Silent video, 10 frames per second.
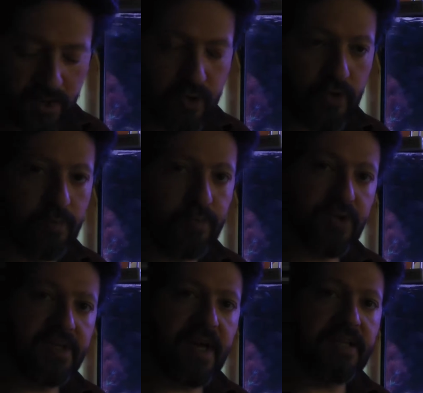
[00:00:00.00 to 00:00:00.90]
to
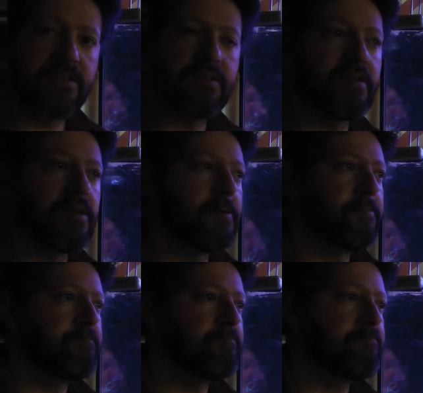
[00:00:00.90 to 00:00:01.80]
protect
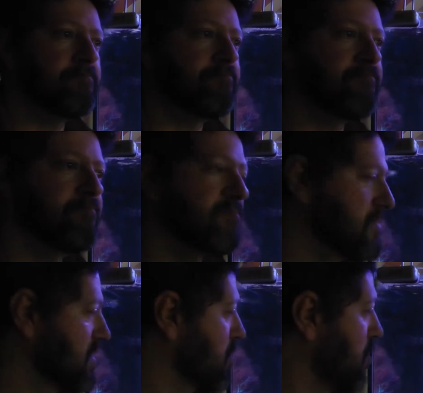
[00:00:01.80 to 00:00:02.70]
the